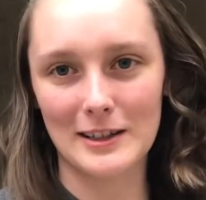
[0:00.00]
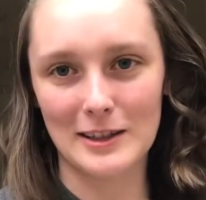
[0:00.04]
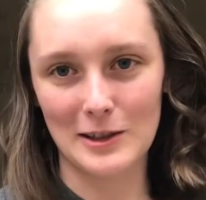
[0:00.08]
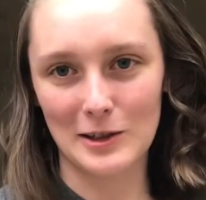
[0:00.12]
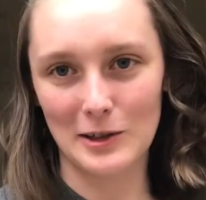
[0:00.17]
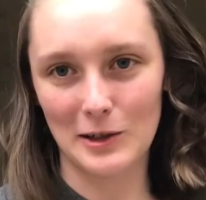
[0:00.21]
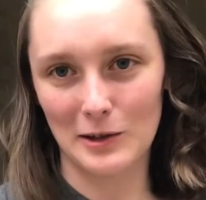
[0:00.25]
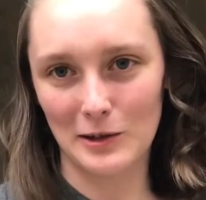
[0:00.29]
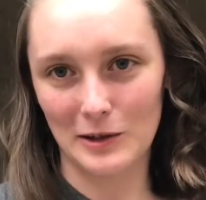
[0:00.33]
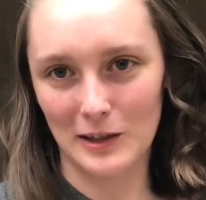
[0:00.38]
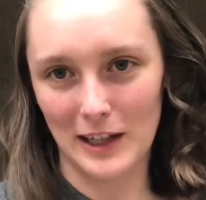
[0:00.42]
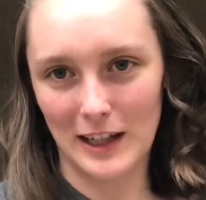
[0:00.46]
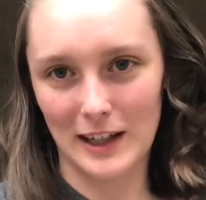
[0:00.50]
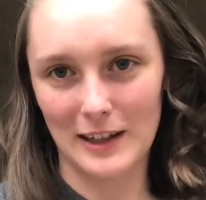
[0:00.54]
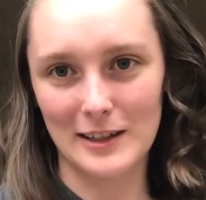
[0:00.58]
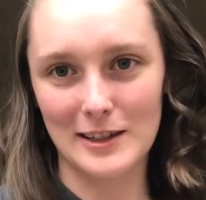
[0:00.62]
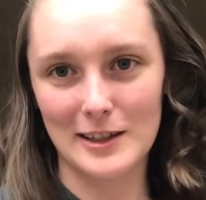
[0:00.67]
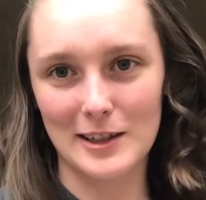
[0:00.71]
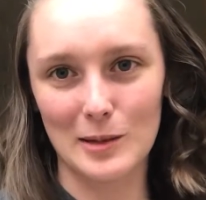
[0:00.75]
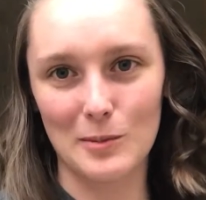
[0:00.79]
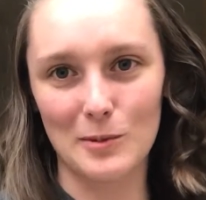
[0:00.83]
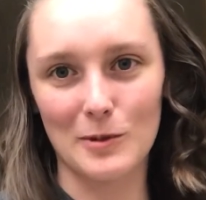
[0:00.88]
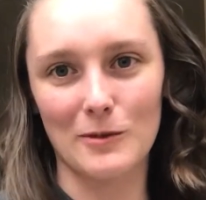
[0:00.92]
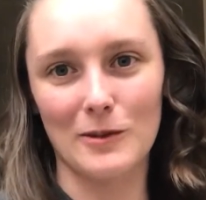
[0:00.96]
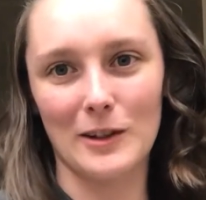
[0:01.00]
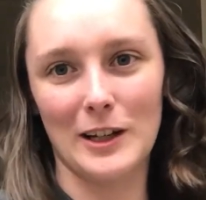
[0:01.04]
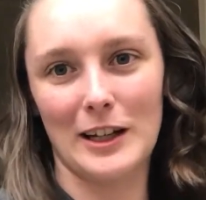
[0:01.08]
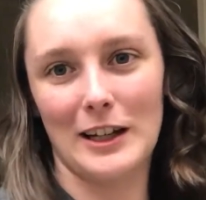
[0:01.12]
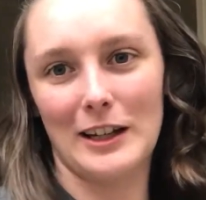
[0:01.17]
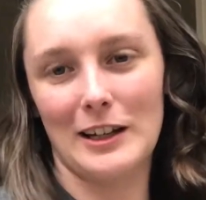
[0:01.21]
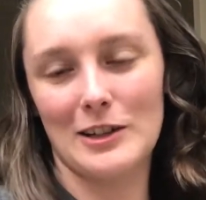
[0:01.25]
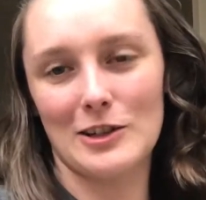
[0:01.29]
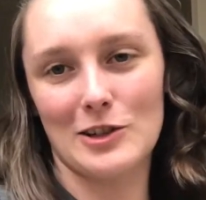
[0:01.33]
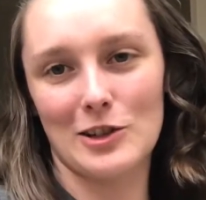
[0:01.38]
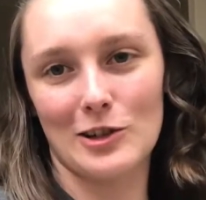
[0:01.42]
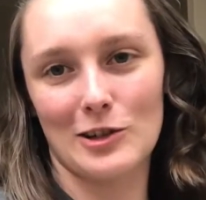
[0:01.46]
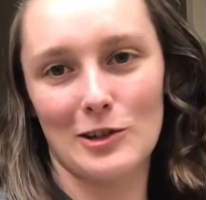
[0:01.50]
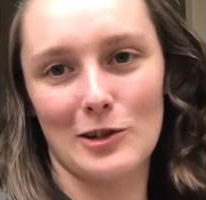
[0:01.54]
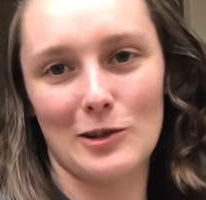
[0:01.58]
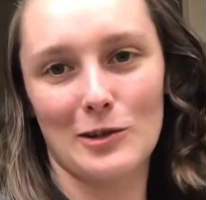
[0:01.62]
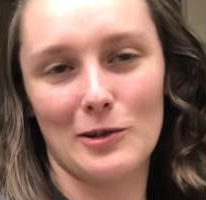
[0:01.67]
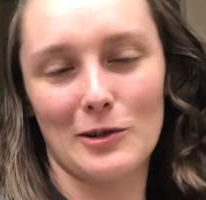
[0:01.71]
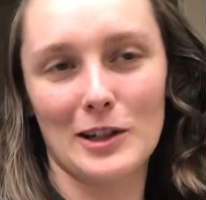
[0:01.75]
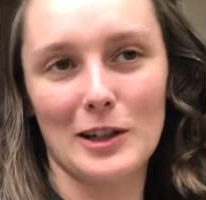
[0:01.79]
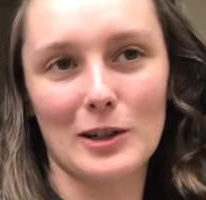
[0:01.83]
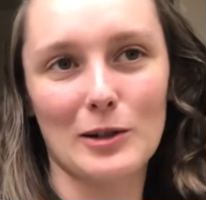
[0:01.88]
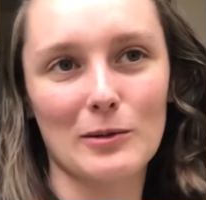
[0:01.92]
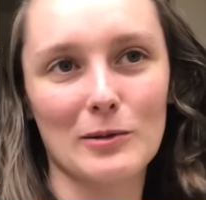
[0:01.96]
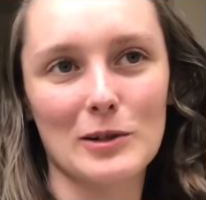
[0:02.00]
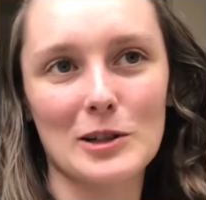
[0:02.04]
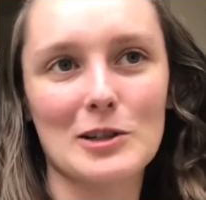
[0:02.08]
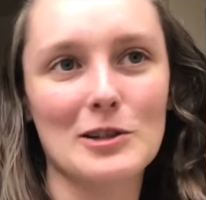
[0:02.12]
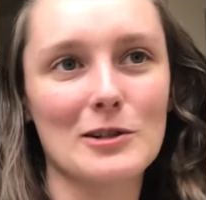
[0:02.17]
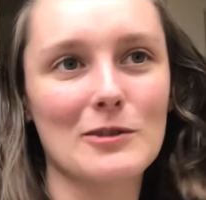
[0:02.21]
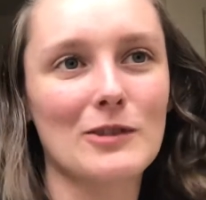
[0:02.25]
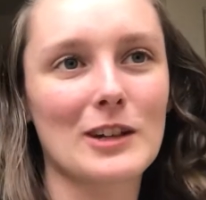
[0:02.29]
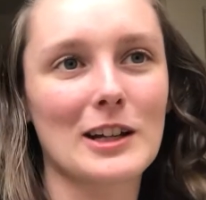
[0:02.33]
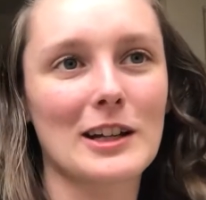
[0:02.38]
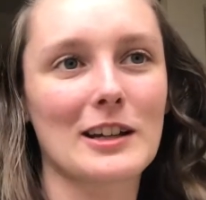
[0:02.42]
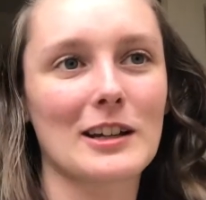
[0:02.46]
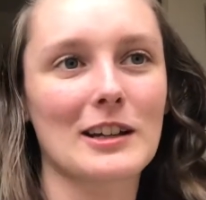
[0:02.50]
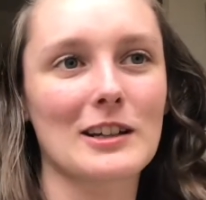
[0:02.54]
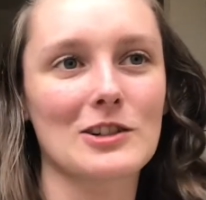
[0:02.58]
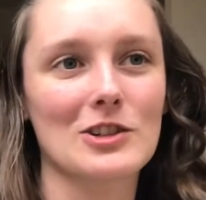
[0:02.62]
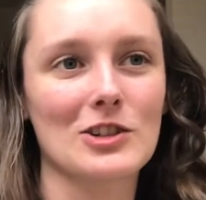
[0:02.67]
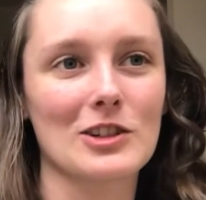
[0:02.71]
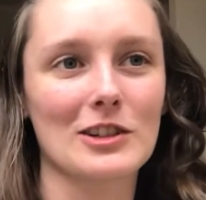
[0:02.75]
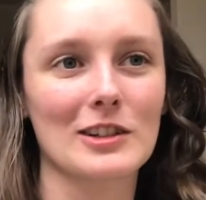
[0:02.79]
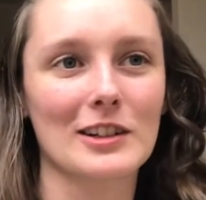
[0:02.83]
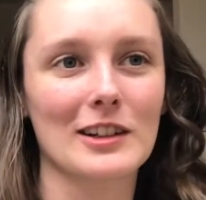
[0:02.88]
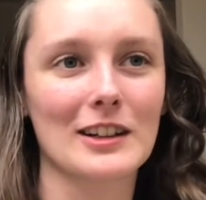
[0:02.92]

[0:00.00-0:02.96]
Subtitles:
You don't get a summer vacation, you don't get a winter vacation.